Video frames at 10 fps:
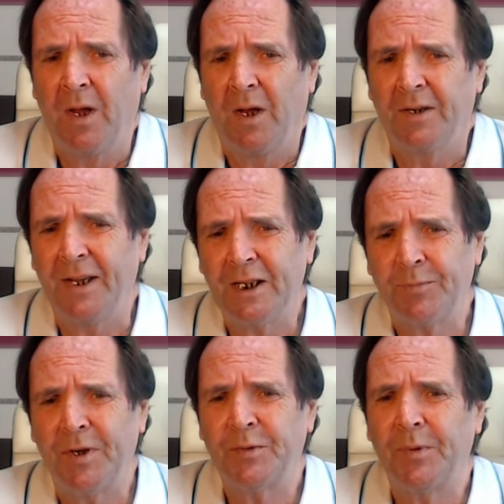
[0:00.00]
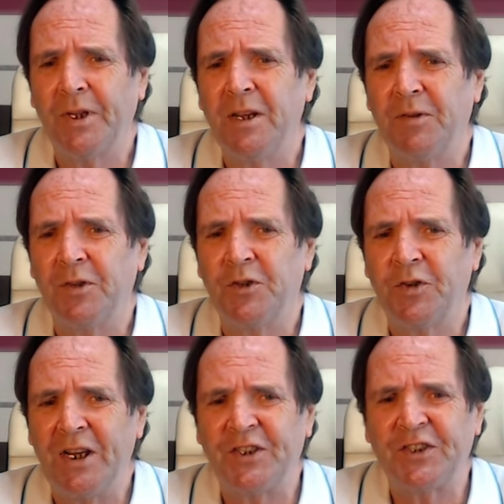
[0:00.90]
And experts believe that the
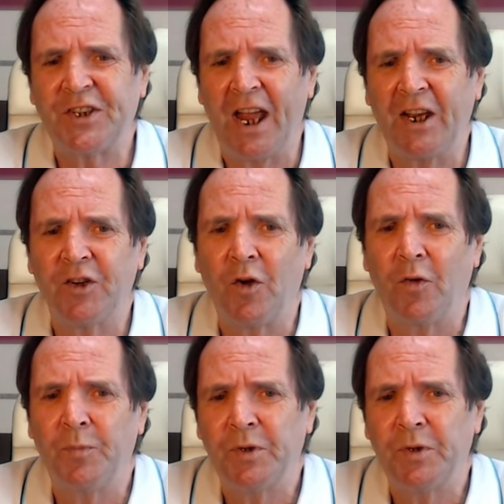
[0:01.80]
trade standoff